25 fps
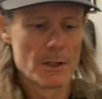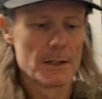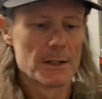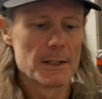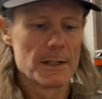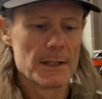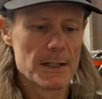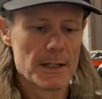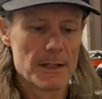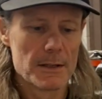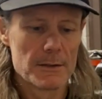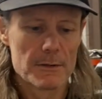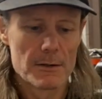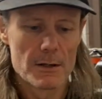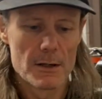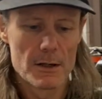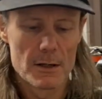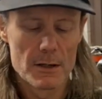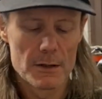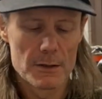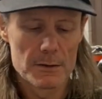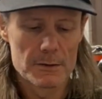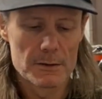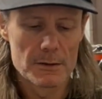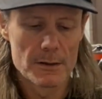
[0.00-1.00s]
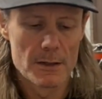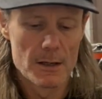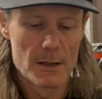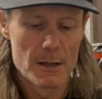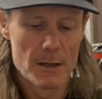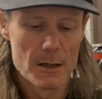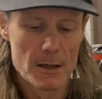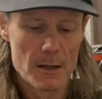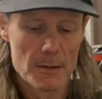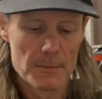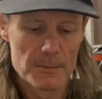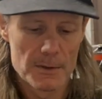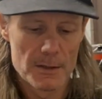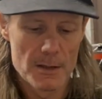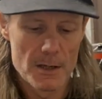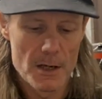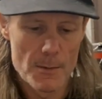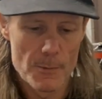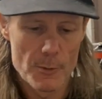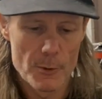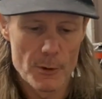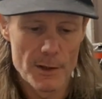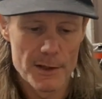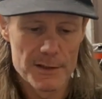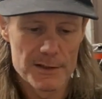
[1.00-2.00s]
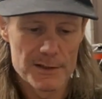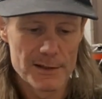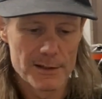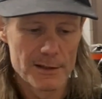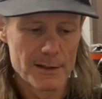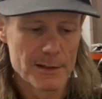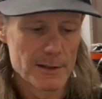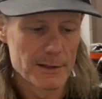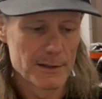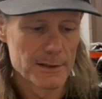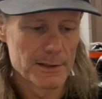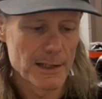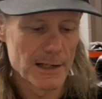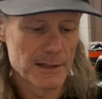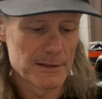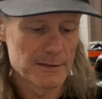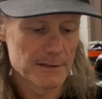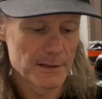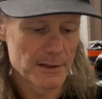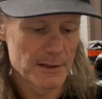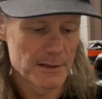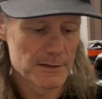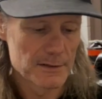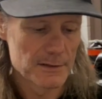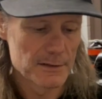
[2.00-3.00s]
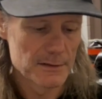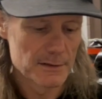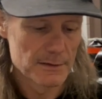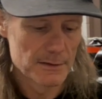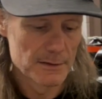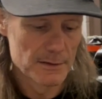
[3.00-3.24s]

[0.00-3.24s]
here are some carburetor gaskets,